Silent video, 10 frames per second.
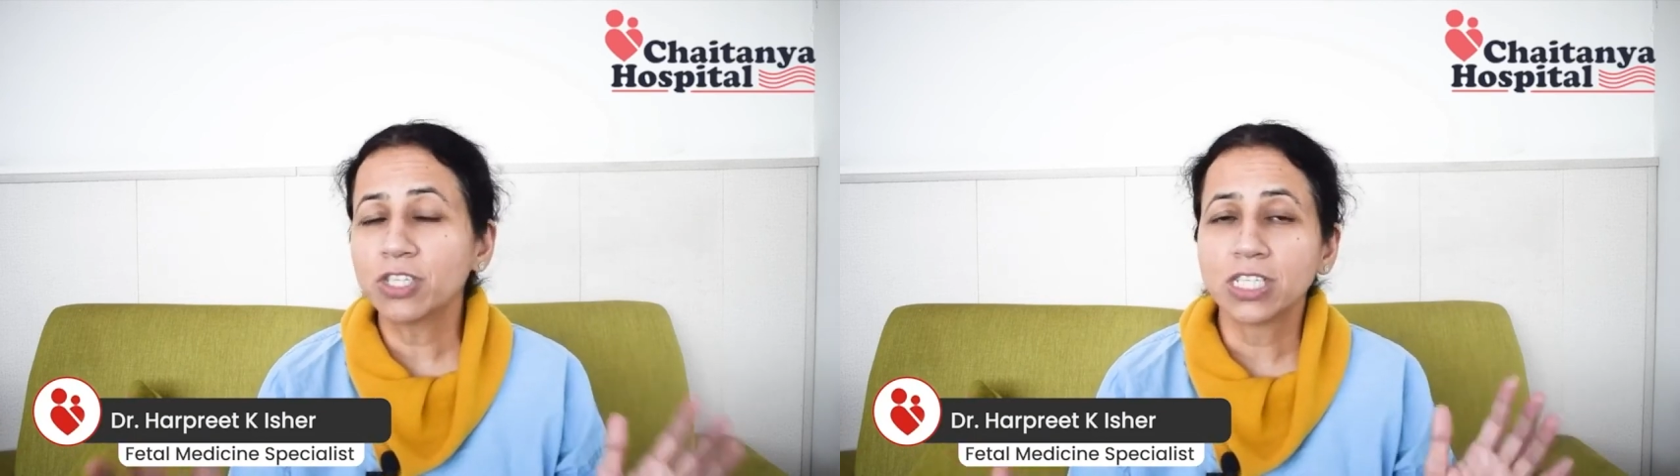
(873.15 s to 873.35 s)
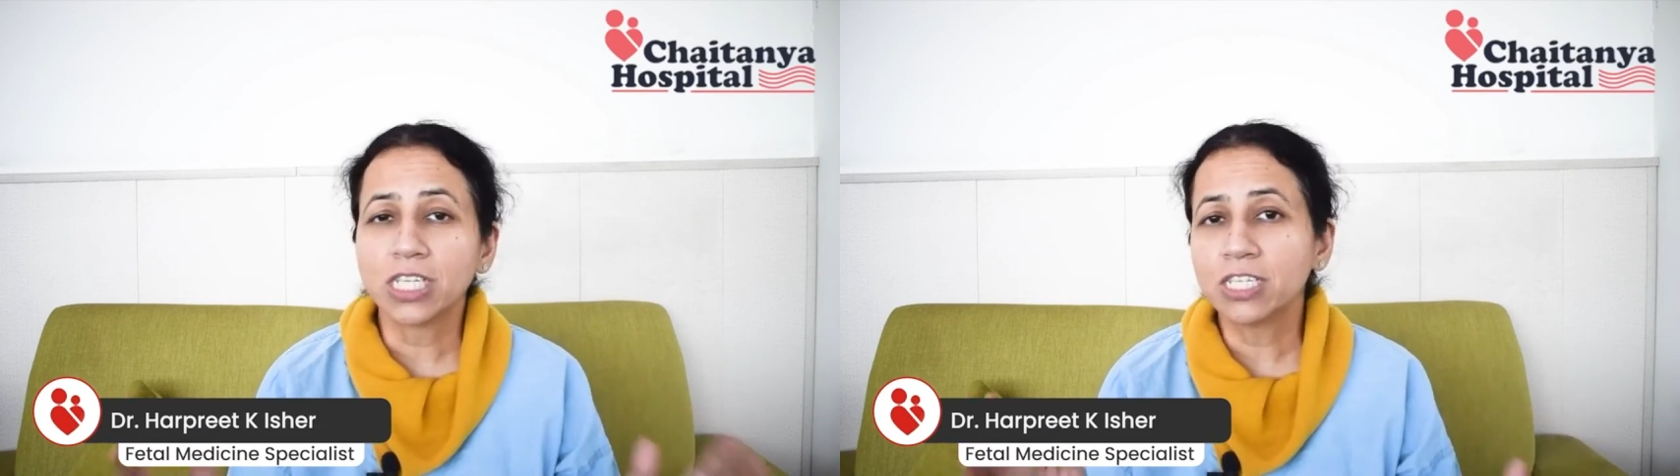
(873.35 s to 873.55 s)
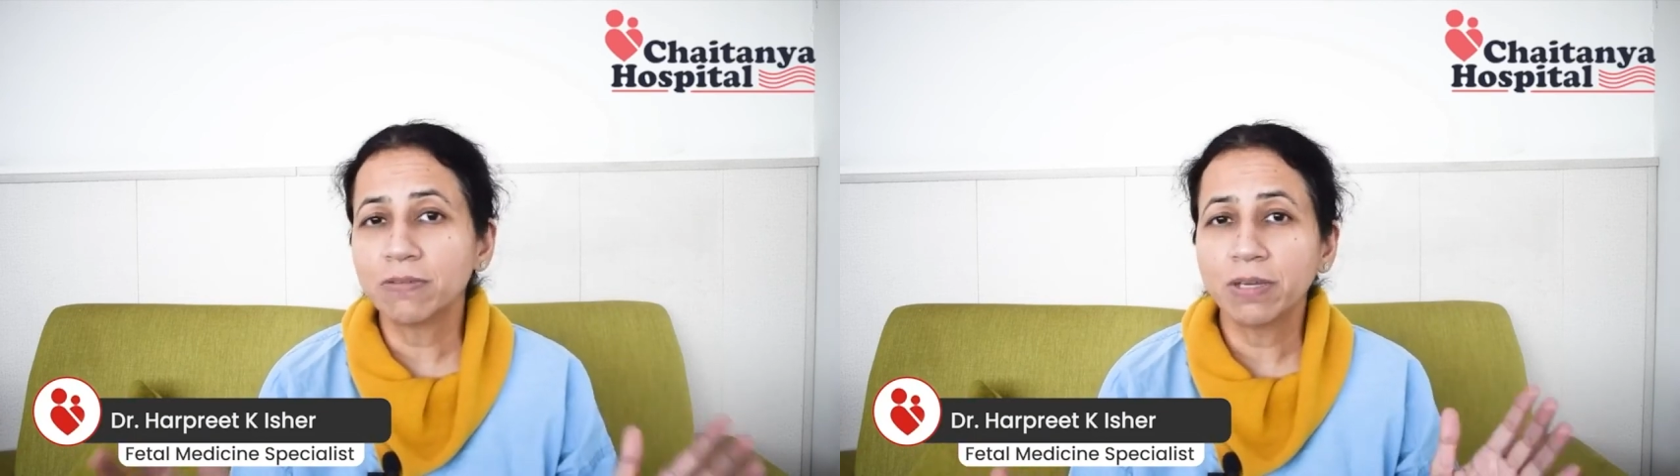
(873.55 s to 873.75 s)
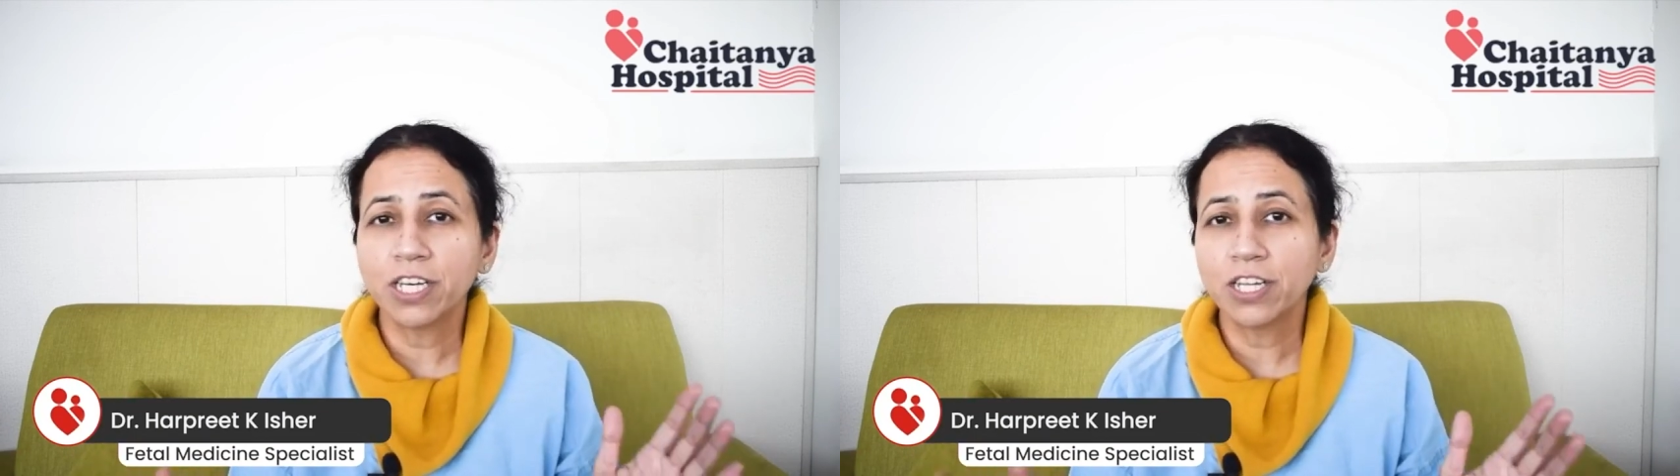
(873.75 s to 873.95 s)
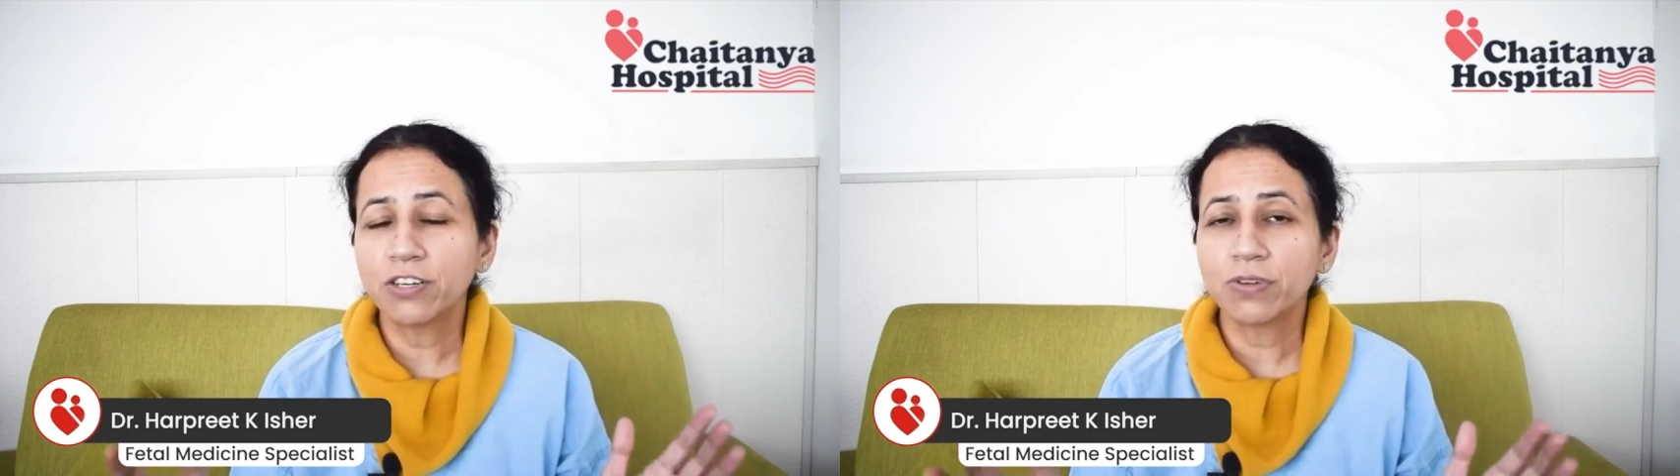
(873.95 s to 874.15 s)

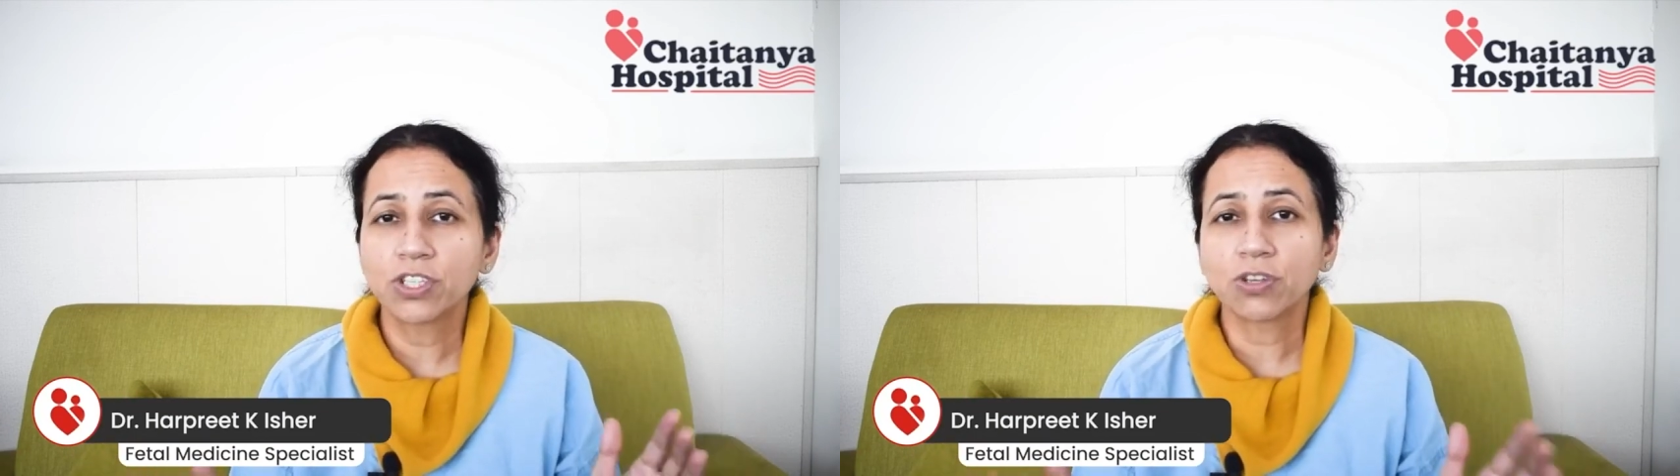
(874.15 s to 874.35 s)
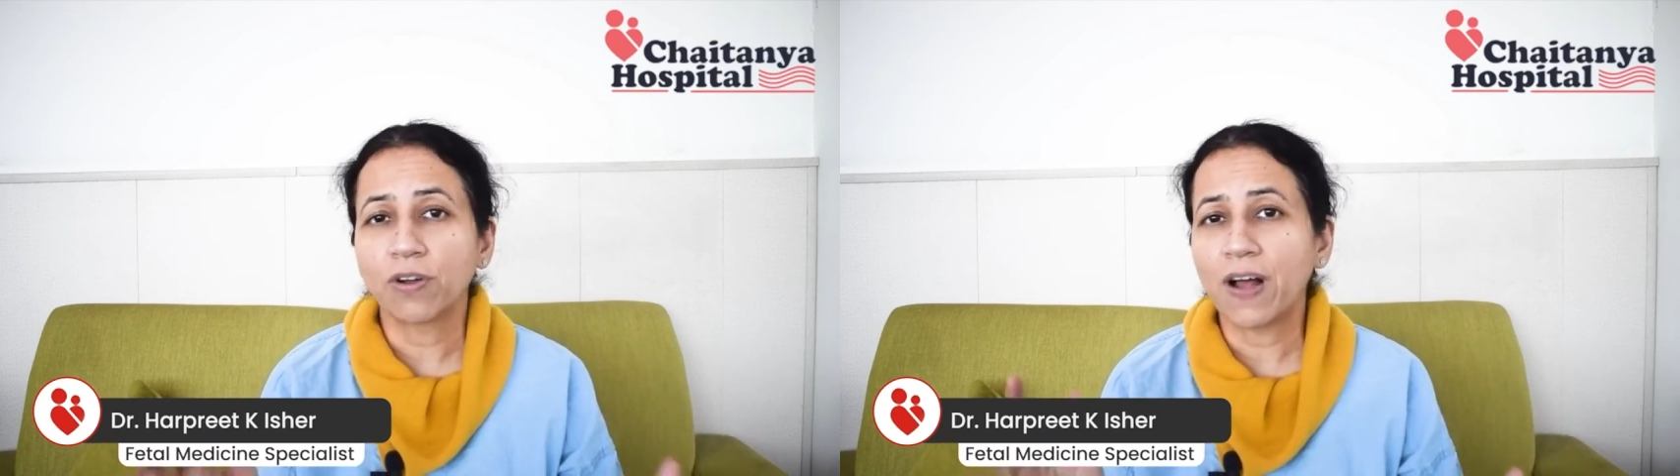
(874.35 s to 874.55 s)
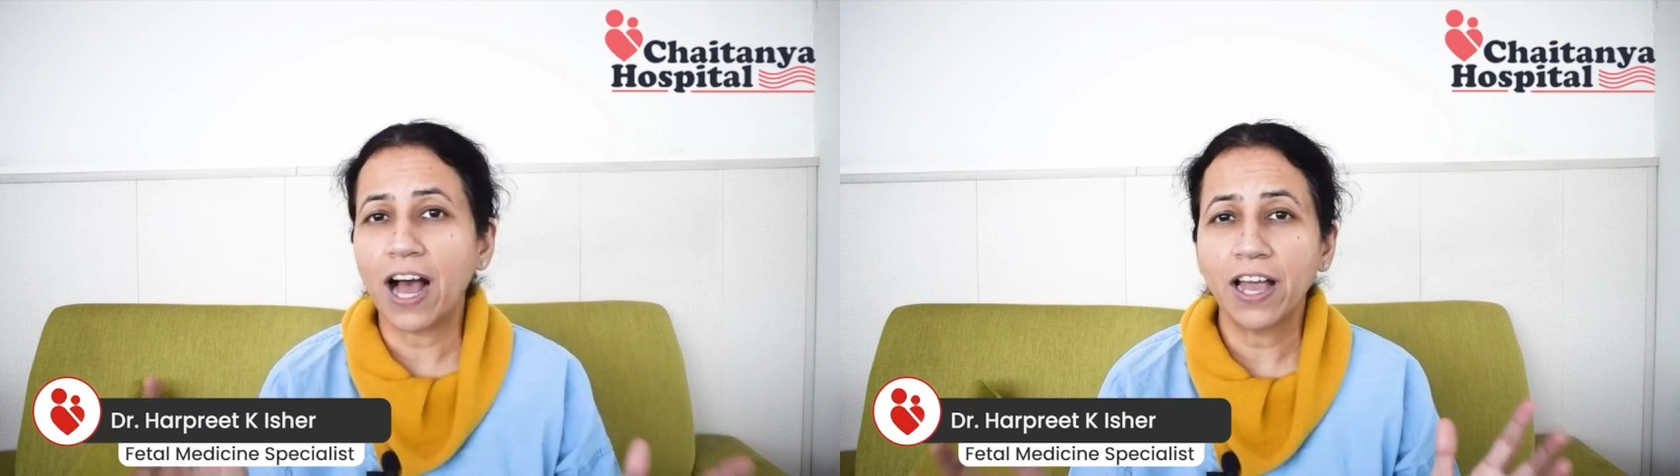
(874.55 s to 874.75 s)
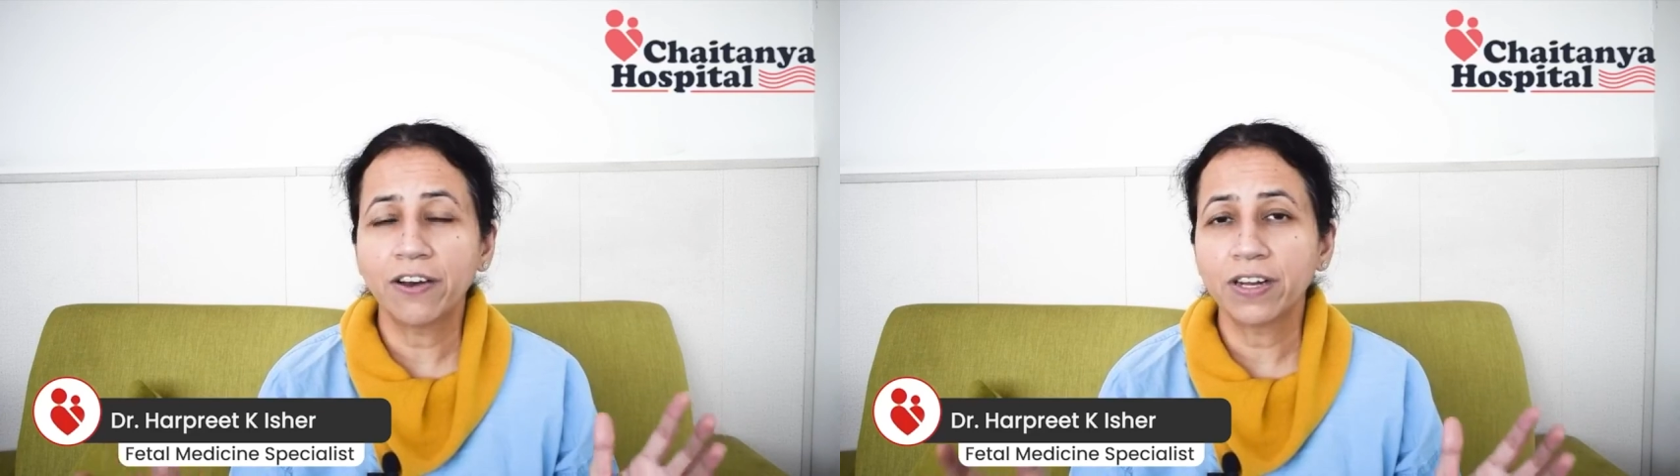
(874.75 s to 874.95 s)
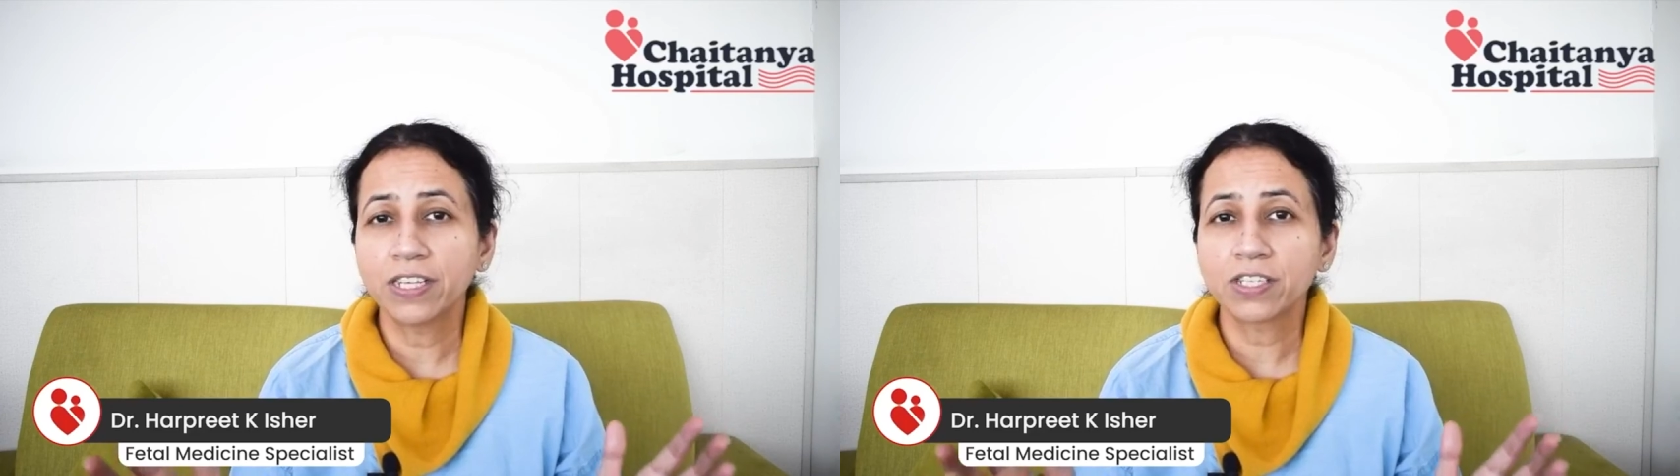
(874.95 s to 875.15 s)
intermediate risk or high
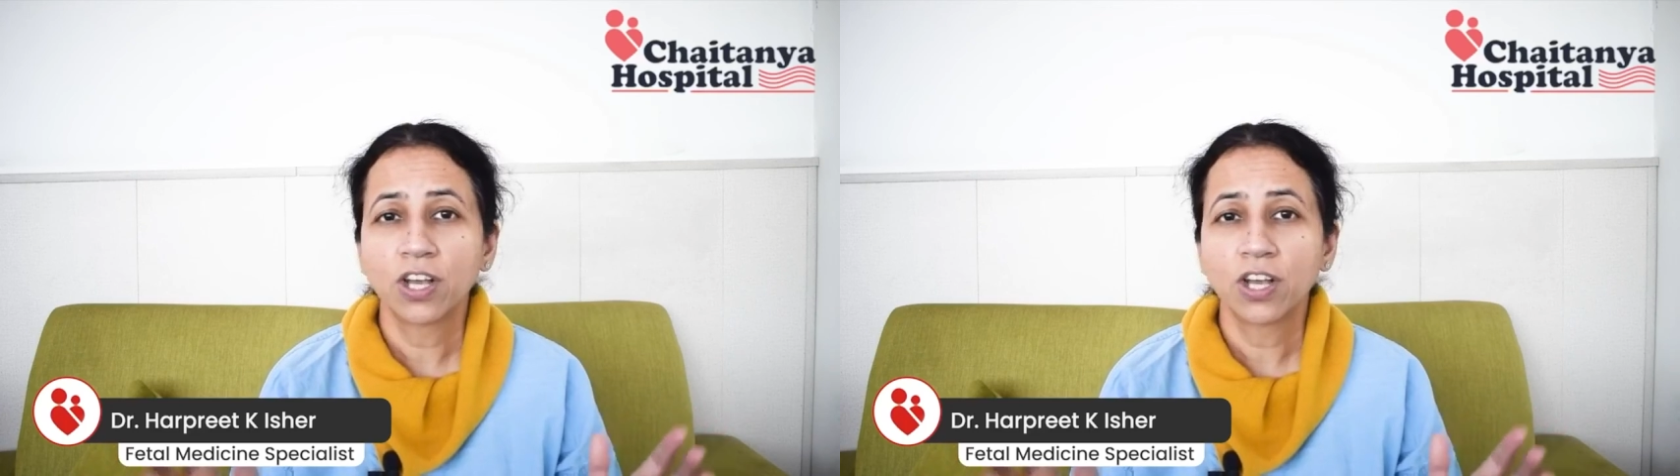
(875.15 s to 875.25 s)
risk,